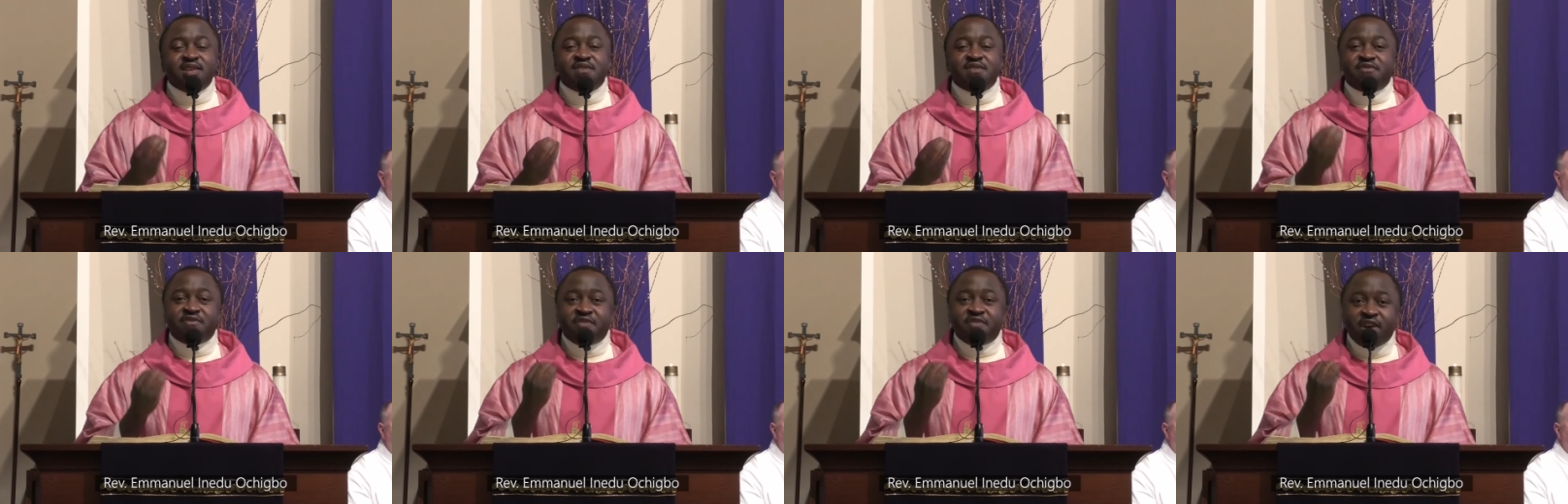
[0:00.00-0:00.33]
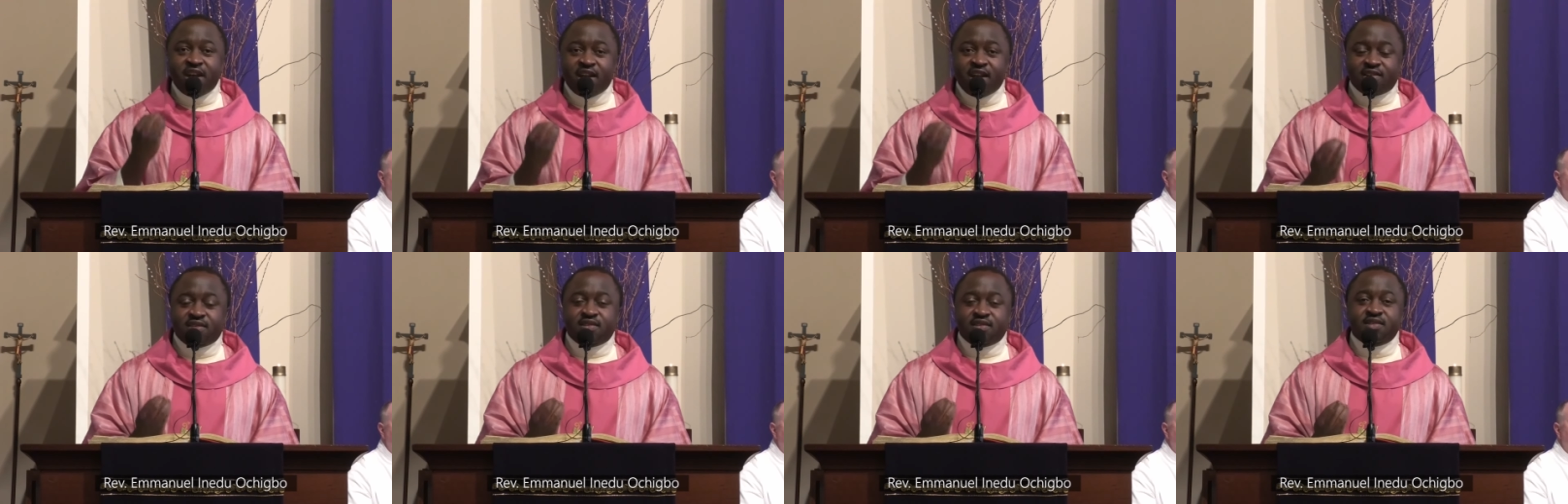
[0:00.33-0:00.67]

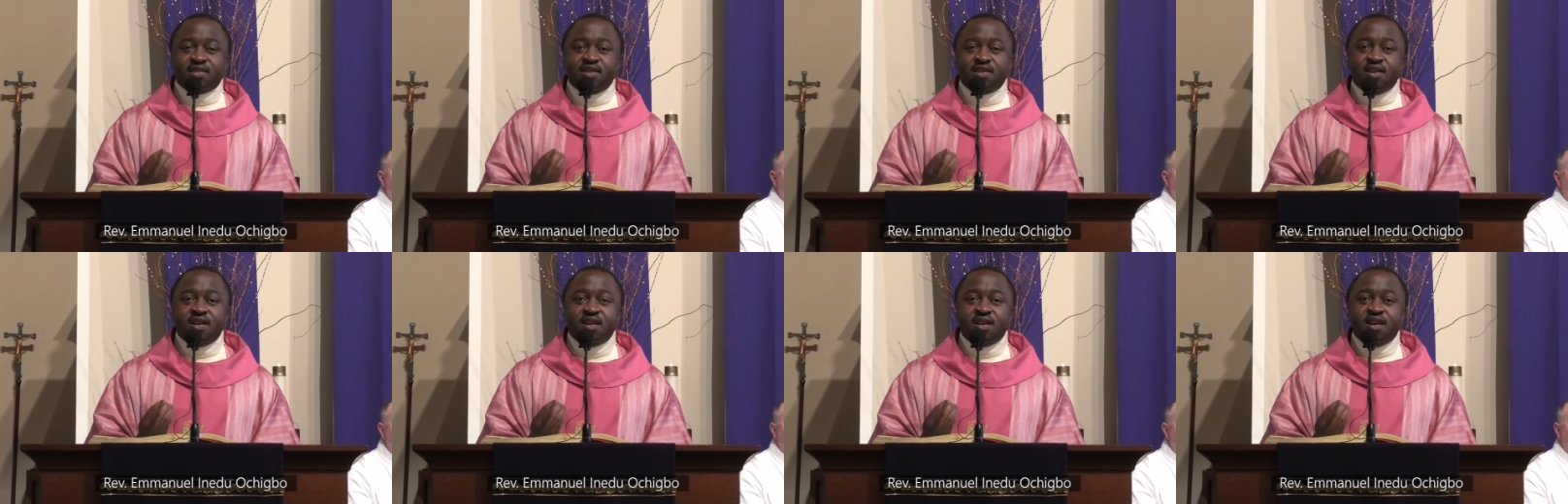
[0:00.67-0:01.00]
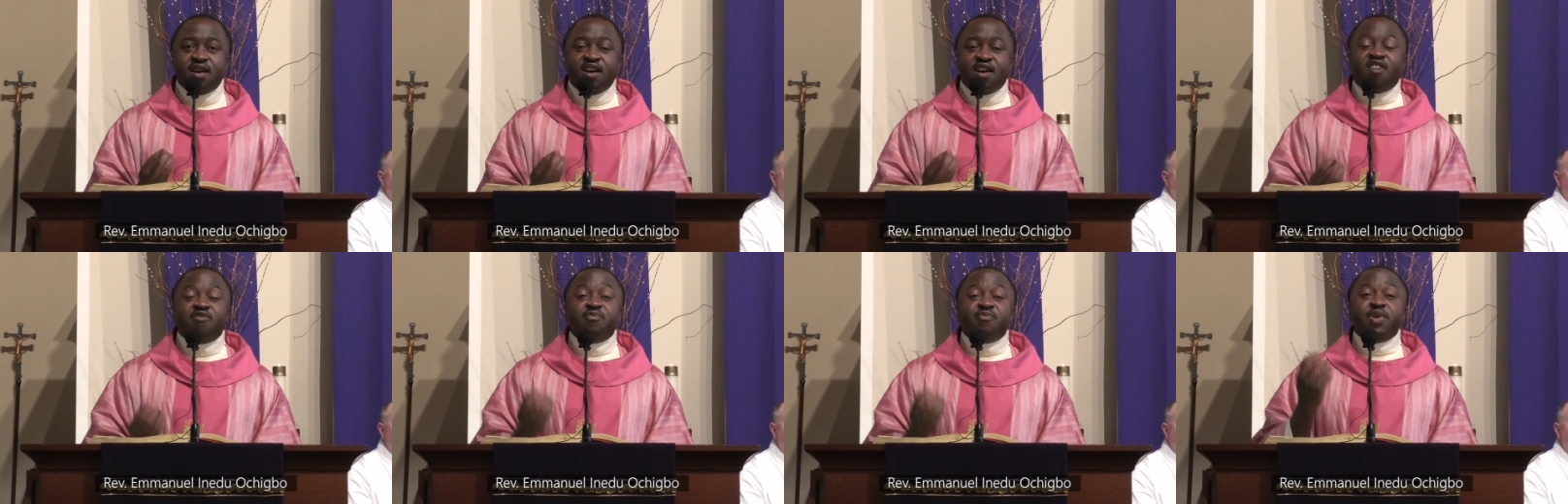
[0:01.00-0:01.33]
effect
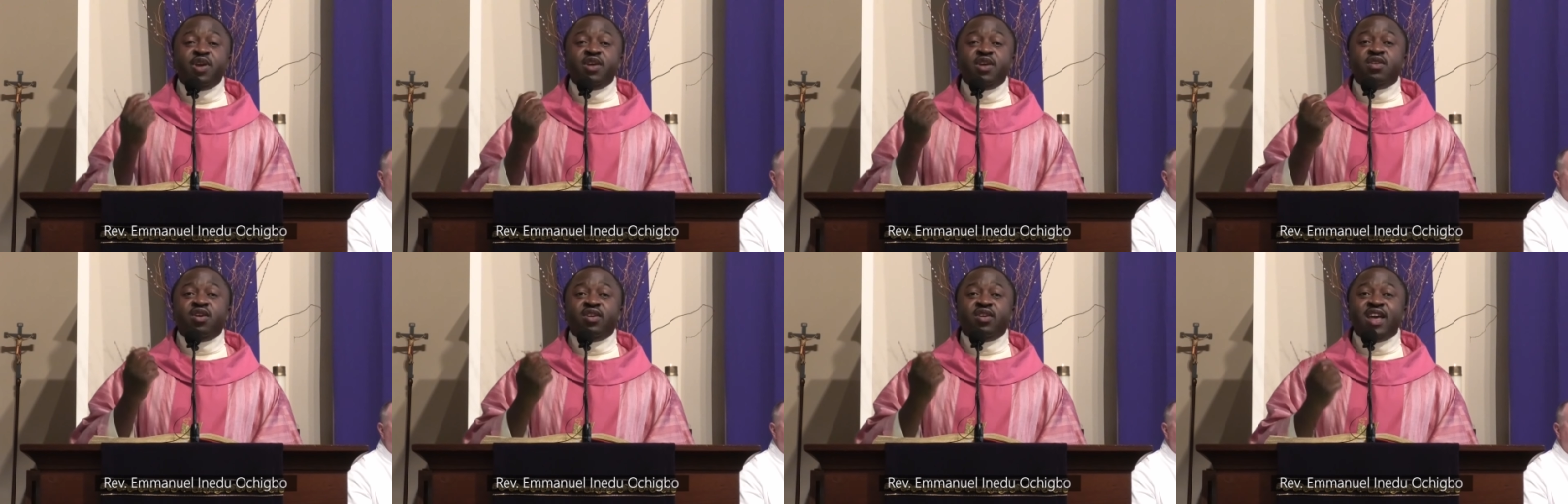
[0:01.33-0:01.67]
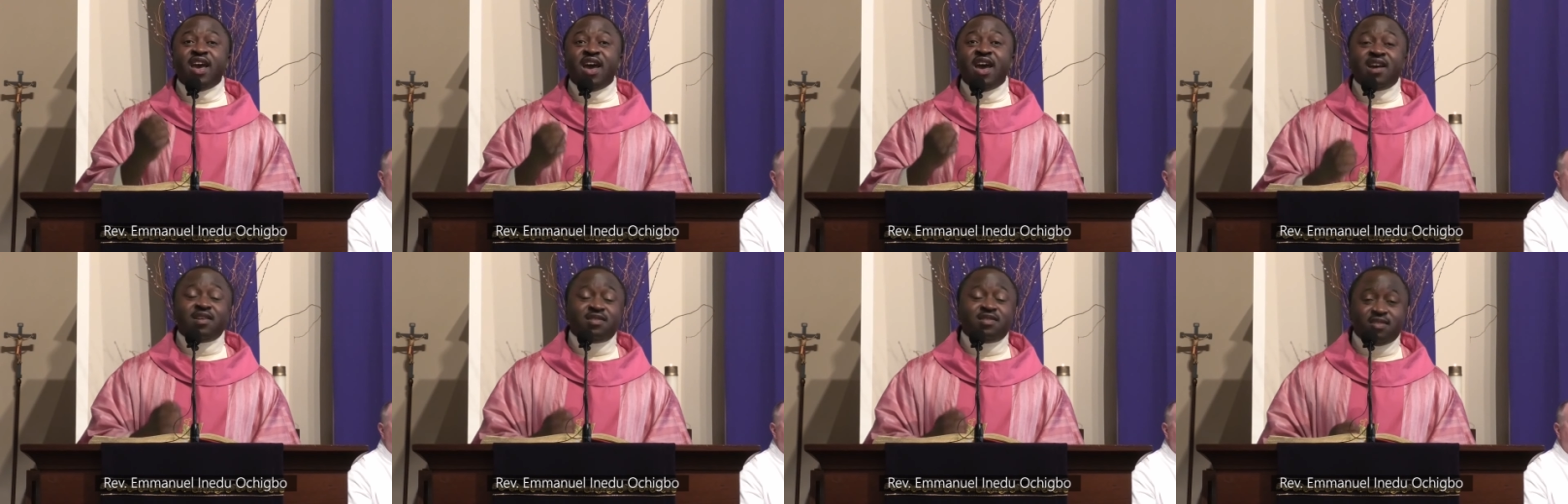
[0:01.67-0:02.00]
of being on
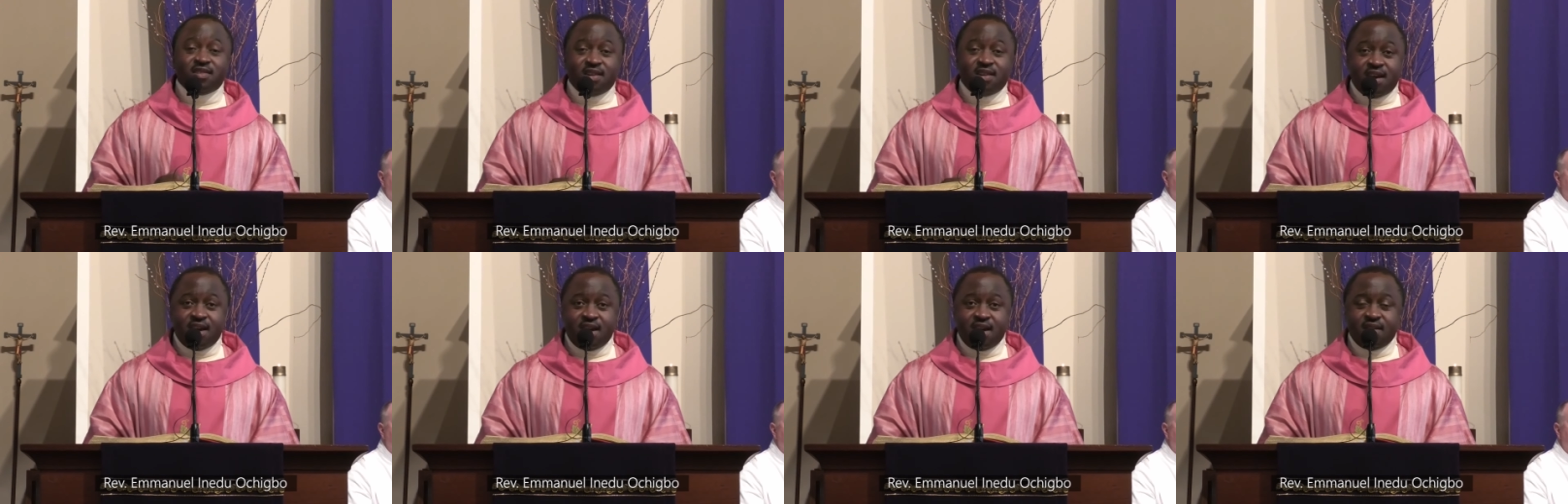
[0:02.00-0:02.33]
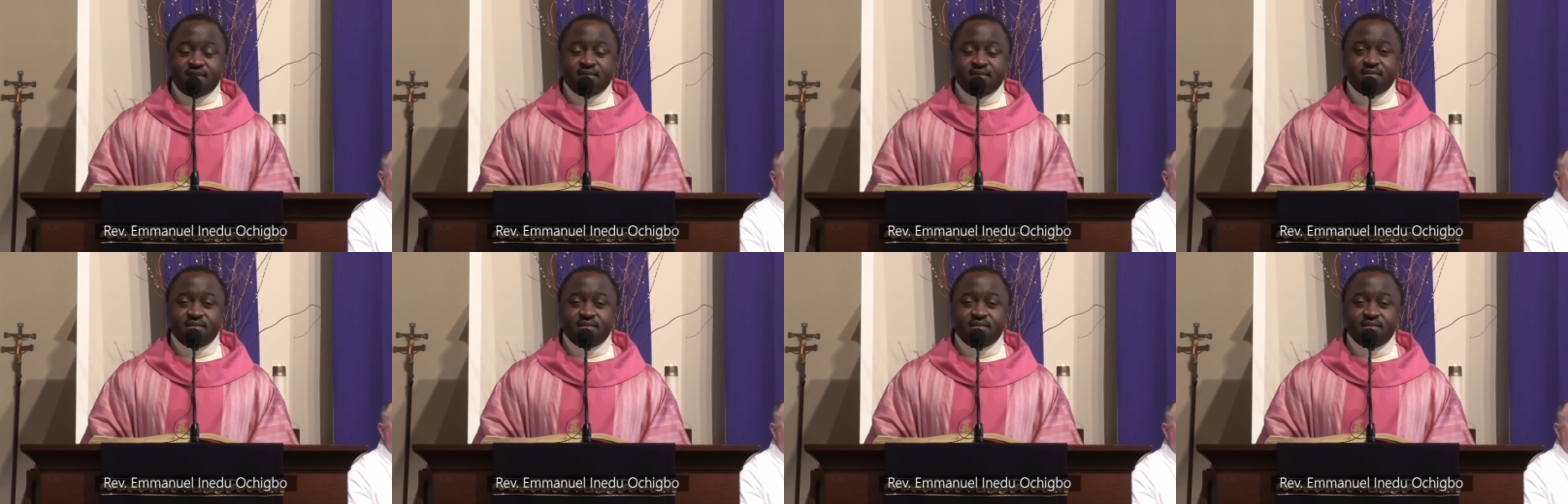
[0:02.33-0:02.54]
exile.